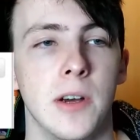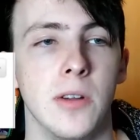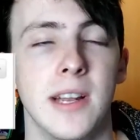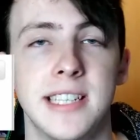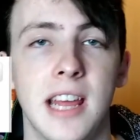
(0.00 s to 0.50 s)

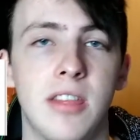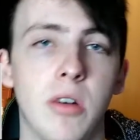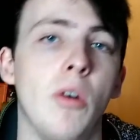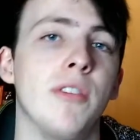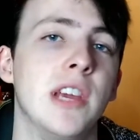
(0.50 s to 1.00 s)
Unless he
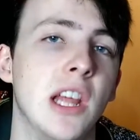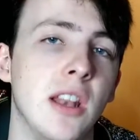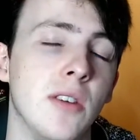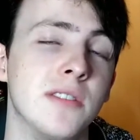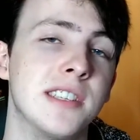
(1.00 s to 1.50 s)
thought that your
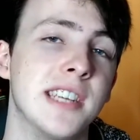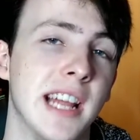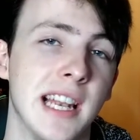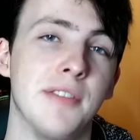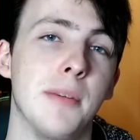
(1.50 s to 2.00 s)
lungs are
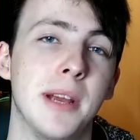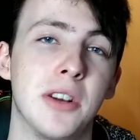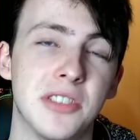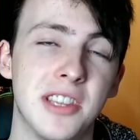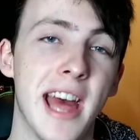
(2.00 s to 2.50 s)
your liver,
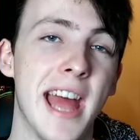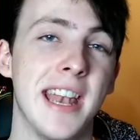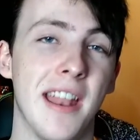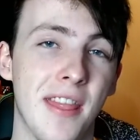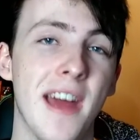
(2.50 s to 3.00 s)
because
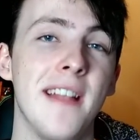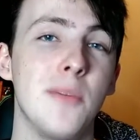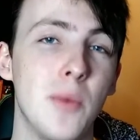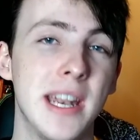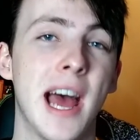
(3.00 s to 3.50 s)
then
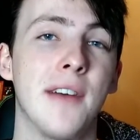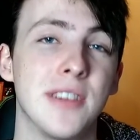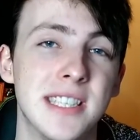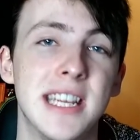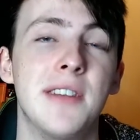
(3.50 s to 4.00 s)
then we'd have
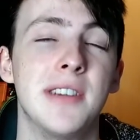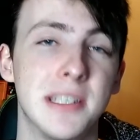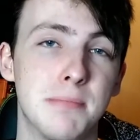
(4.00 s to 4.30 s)
a serious